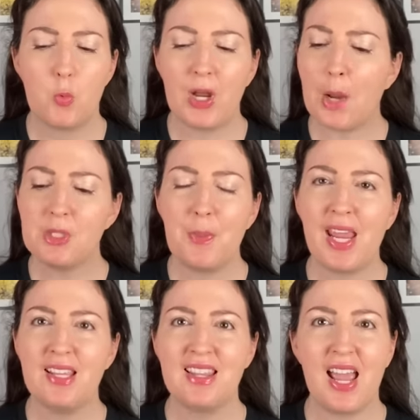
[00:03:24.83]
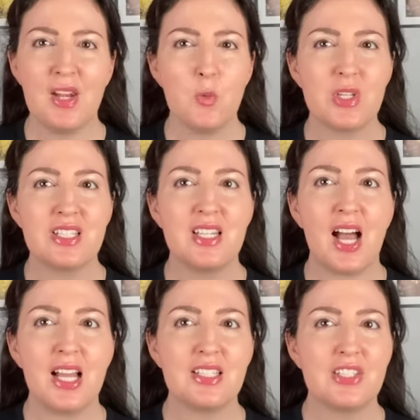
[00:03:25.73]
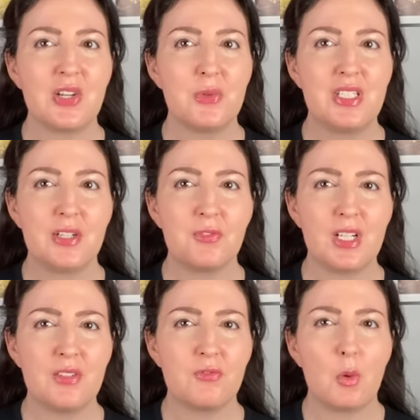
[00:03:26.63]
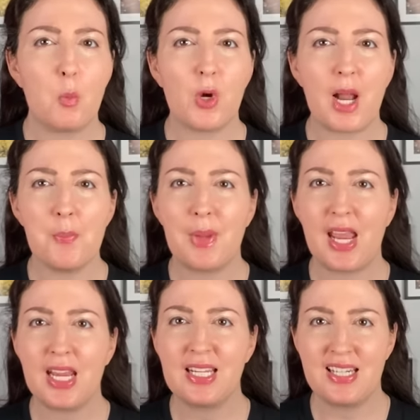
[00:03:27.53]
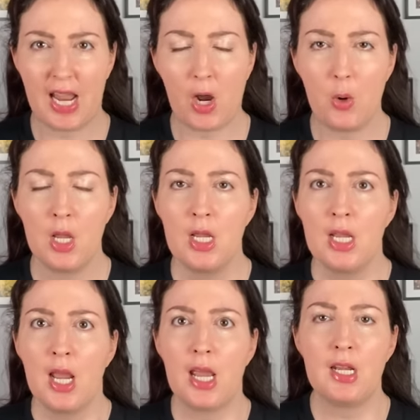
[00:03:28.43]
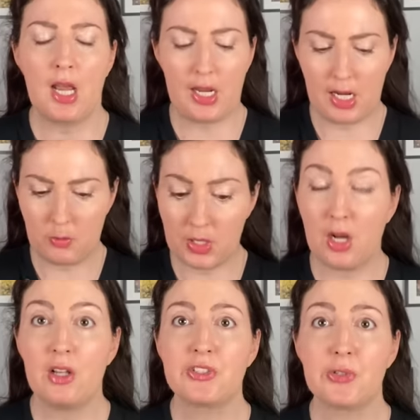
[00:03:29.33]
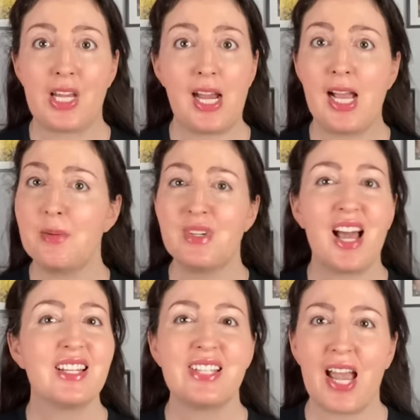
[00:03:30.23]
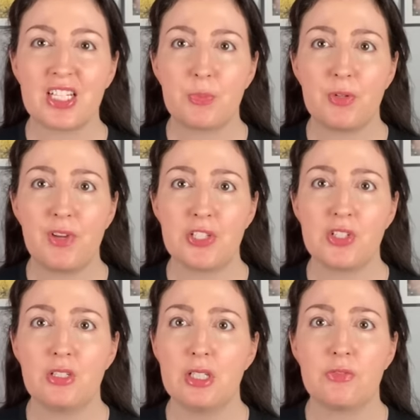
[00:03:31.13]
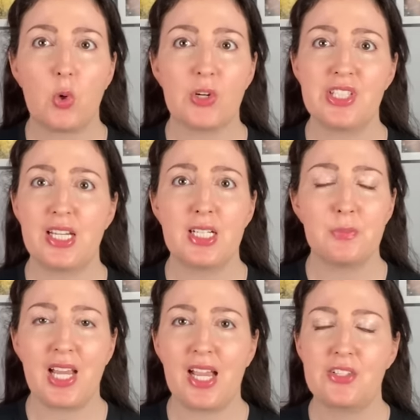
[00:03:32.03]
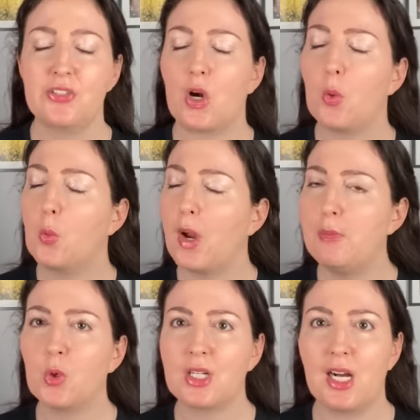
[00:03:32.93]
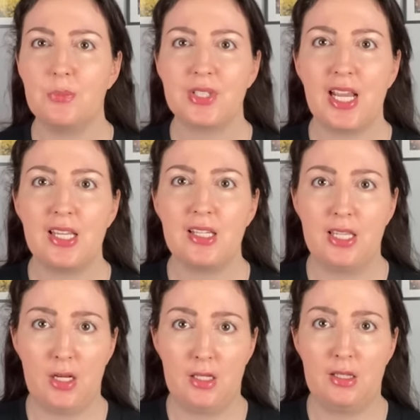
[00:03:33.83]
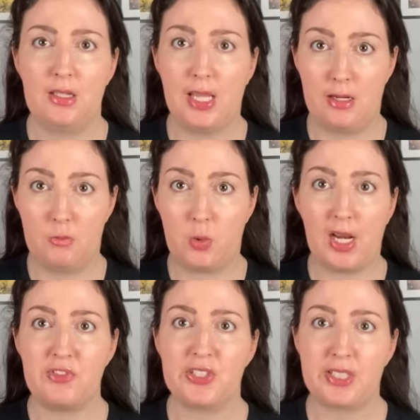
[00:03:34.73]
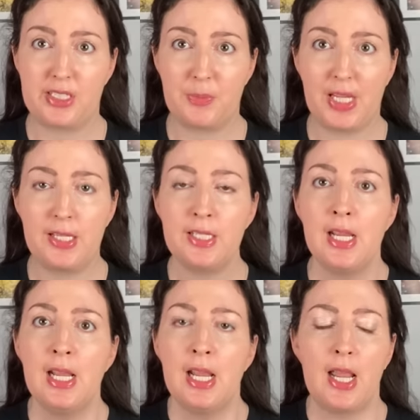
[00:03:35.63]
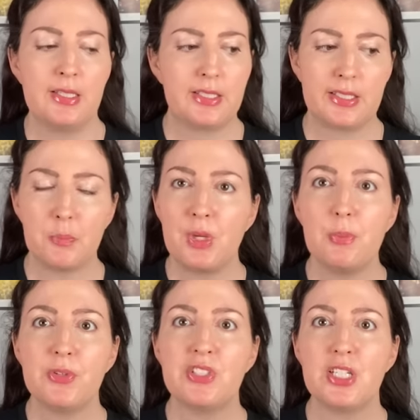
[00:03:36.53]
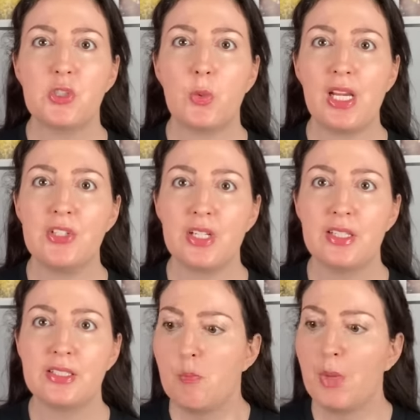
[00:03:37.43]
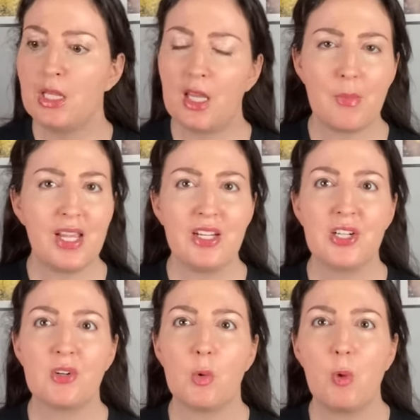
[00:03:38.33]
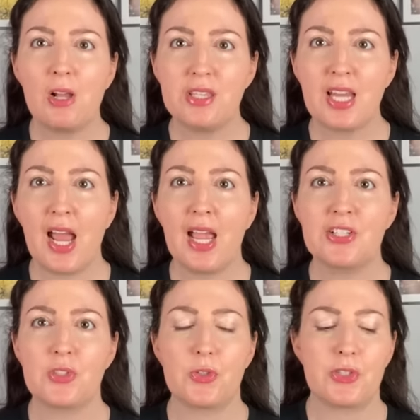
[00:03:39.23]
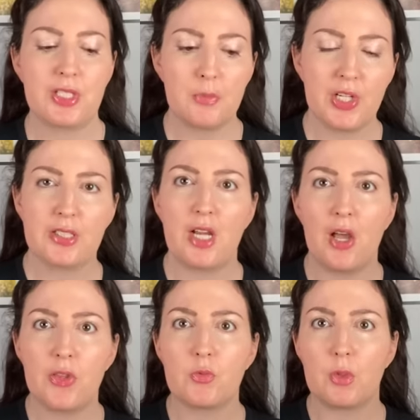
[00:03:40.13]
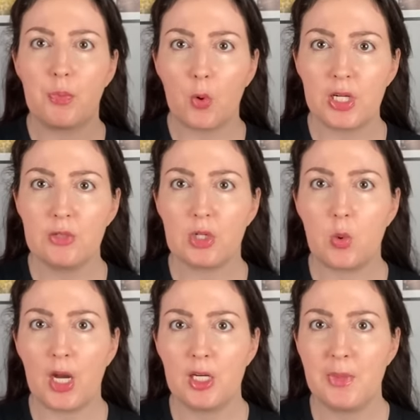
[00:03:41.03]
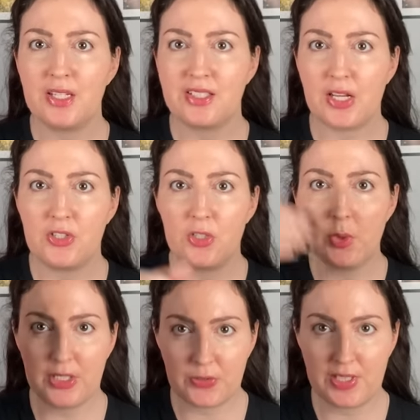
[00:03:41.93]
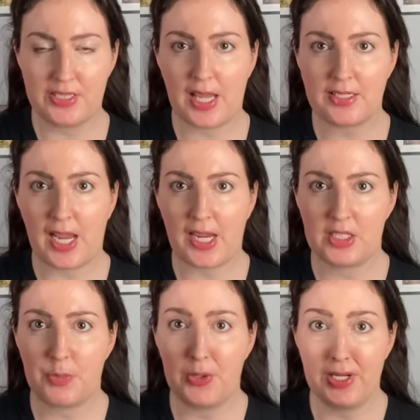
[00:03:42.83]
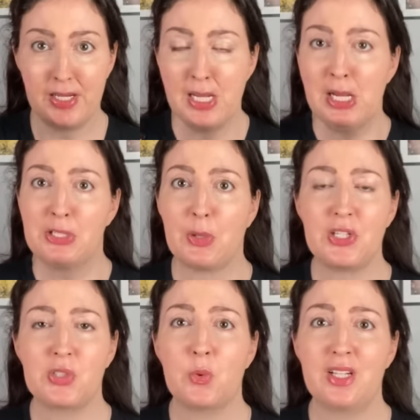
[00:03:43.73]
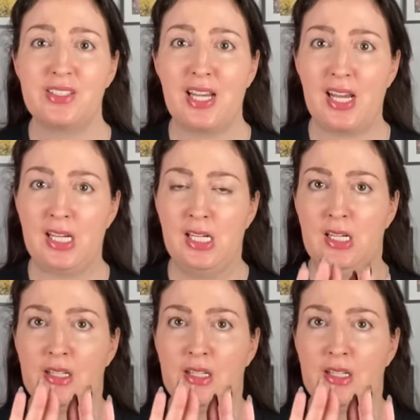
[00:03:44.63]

what I was paying then was not so different from what I'm paying now. And I want to also say I am not a tax professional. And of course, income taxes are way more complicated than what I just explained. And some people's situations mean they might incur a wealth tax or they're subject to other reporting requirements that do increase that tax burden. So I just want to say,